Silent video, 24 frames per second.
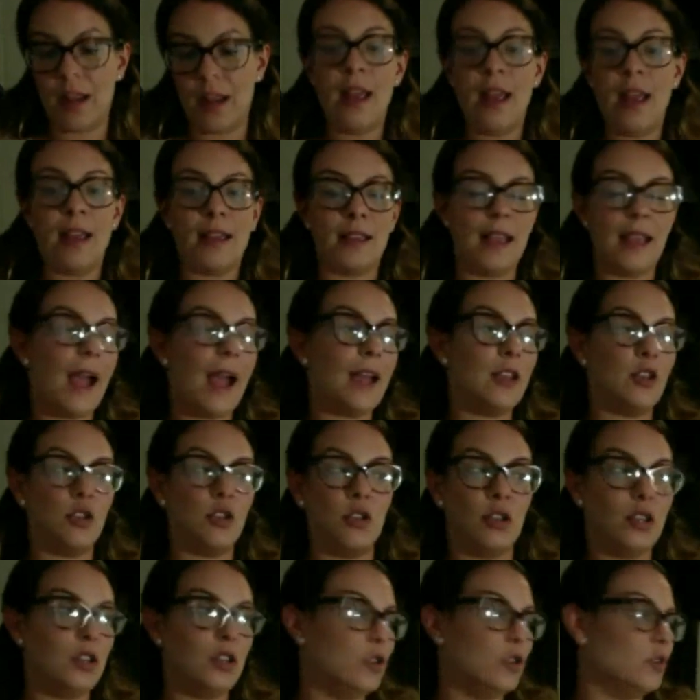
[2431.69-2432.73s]
Yeah, you
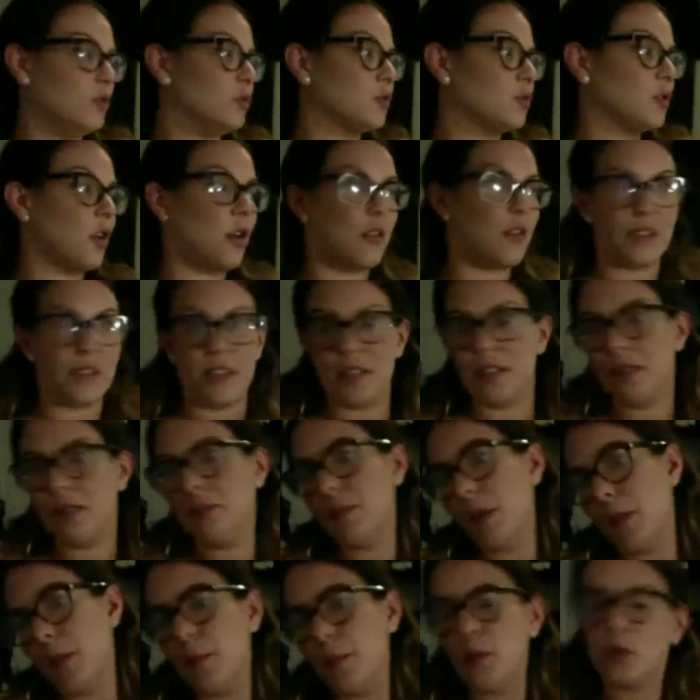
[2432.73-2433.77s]
can use all these
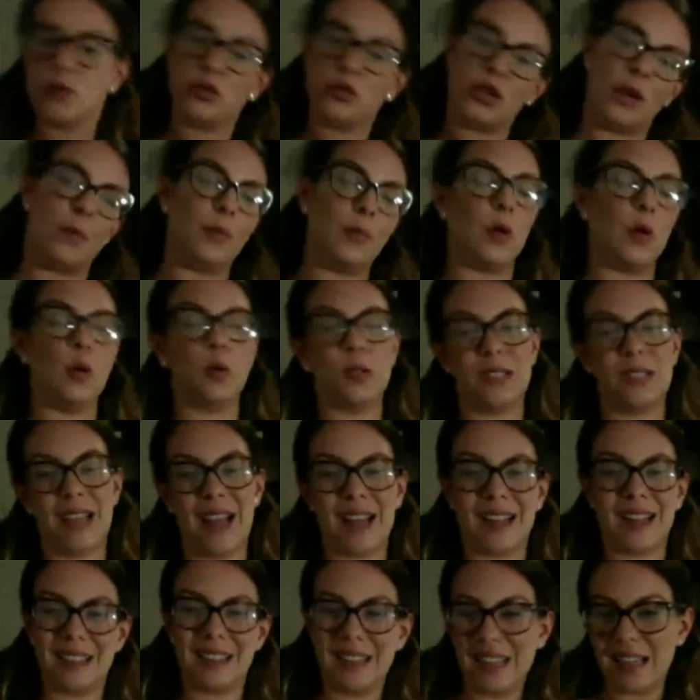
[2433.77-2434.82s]
mumbo jumbo
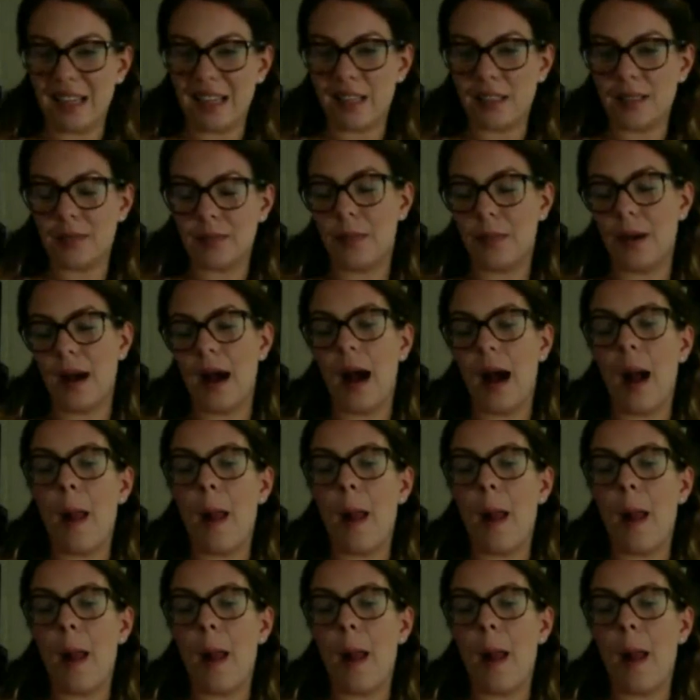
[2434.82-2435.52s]
techniques, but